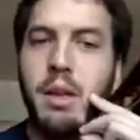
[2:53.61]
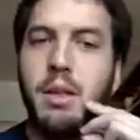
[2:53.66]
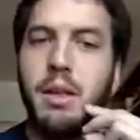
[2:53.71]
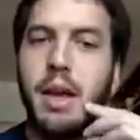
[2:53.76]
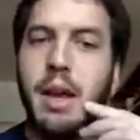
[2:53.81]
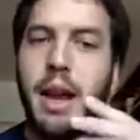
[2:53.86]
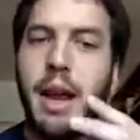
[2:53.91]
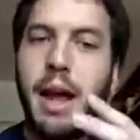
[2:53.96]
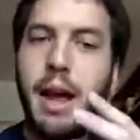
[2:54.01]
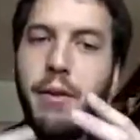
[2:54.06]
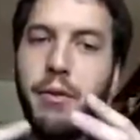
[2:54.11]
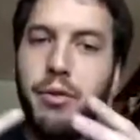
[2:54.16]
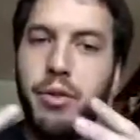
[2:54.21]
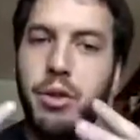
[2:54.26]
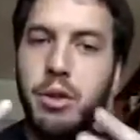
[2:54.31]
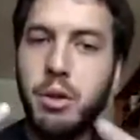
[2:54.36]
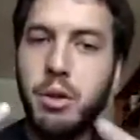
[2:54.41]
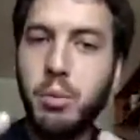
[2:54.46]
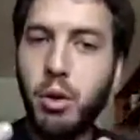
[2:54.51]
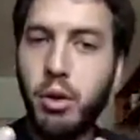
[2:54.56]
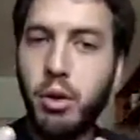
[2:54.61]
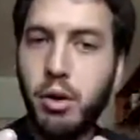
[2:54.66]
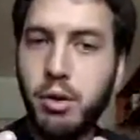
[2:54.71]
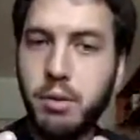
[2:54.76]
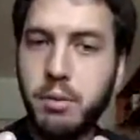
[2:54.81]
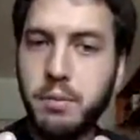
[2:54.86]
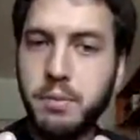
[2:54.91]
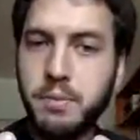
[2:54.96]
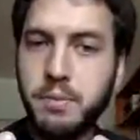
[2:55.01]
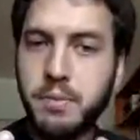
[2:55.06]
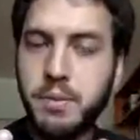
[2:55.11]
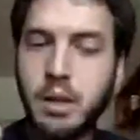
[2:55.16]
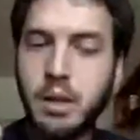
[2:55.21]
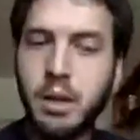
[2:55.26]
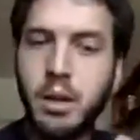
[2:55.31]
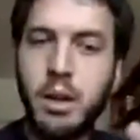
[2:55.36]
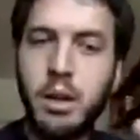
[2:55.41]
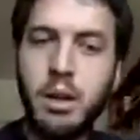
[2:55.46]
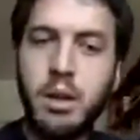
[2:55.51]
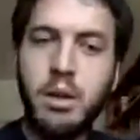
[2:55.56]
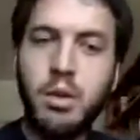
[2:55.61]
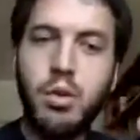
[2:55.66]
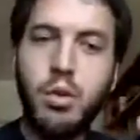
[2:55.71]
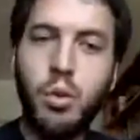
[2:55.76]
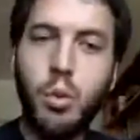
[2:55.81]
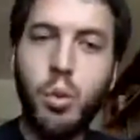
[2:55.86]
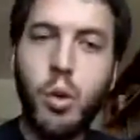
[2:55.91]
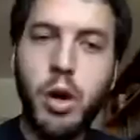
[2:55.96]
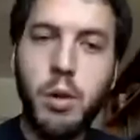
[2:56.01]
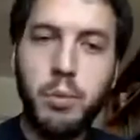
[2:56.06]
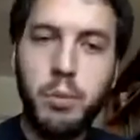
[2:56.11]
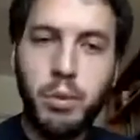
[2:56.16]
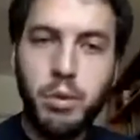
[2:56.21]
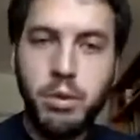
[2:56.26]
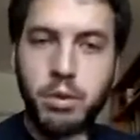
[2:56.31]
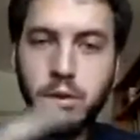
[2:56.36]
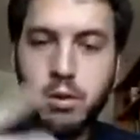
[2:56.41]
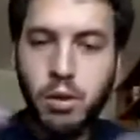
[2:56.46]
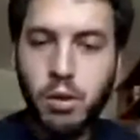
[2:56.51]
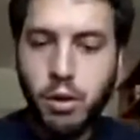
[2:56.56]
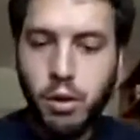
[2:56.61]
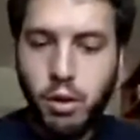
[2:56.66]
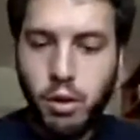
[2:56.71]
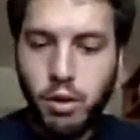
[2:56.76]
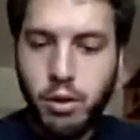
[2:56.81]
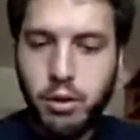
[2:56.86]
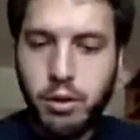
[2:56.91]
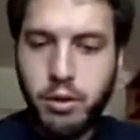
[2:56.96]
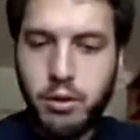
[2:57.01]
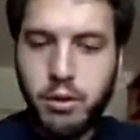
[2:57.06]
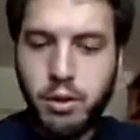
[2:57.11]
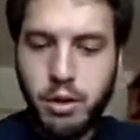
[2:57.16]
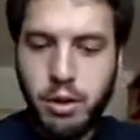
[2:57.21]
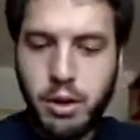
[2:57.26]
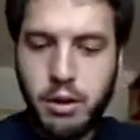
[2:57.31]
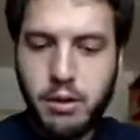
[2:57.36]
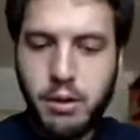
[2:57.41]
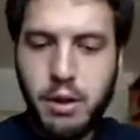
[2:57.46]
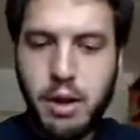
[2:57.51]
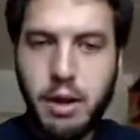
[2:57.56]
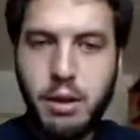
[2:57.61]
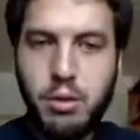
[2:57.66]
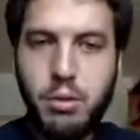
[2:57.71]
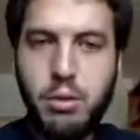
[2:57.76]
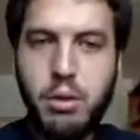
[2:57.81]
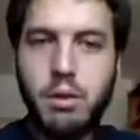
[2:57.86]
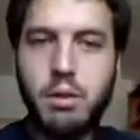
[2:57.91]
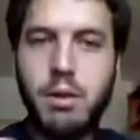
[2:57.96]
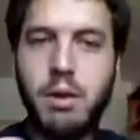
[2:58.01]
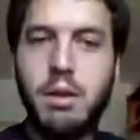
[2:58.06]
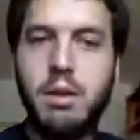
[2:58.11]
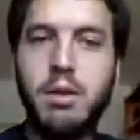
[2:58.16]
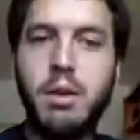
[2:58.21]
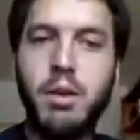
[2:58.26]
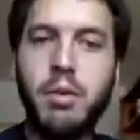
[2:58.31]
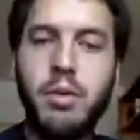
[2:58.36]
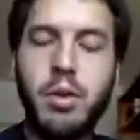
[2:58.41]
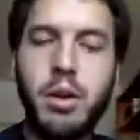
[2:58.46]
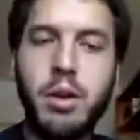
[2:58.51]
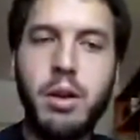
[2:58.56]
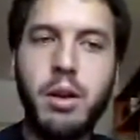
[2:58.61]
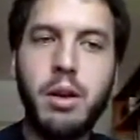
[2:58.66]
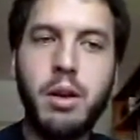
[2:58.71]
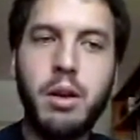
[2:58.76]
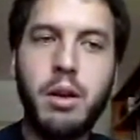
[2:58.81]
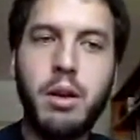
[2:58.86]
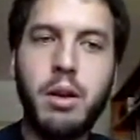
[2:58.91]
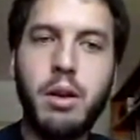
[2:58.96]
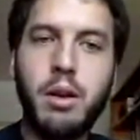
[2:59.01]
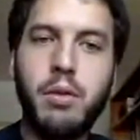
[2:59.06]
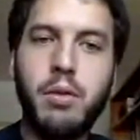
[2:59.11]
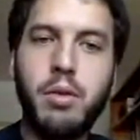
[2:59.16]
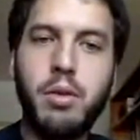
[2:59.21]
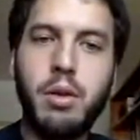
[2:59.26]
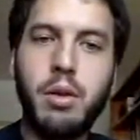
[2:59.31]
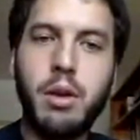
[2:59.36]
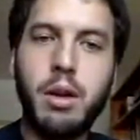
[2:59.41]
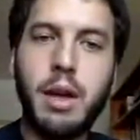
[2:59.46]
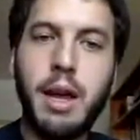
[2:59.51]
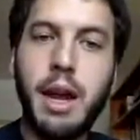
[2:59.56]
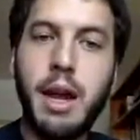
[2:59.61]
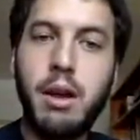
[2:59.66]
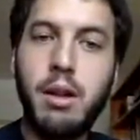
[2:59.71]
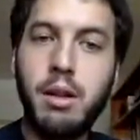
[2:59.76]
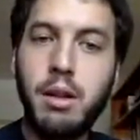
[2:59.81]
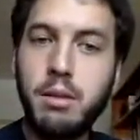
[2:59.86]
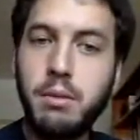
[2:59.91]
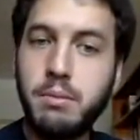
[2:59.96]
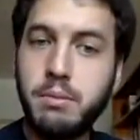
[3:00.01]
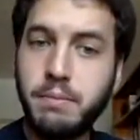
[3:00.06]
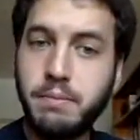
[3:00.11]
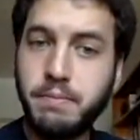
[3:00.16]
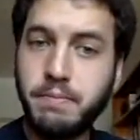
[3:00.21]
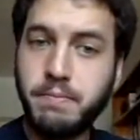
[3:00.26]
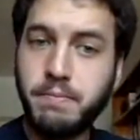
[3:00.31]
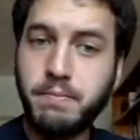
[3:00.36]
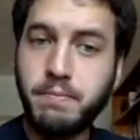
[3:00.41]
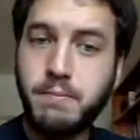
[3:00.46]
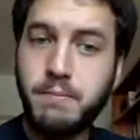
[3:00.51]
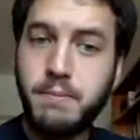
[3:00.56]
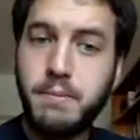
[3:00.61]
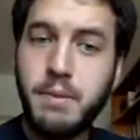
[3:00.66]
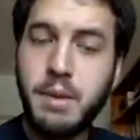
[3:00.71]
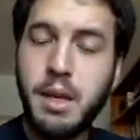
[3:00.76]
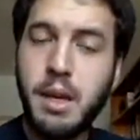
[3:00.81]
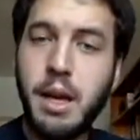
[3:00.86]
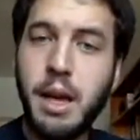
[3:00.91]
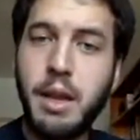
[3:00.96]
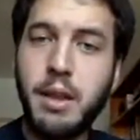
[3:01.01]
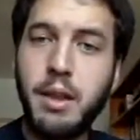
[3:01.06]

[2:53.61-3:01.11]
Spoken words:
Then after the boil, you whirlpool, so all the solids get to the center of the kettle, and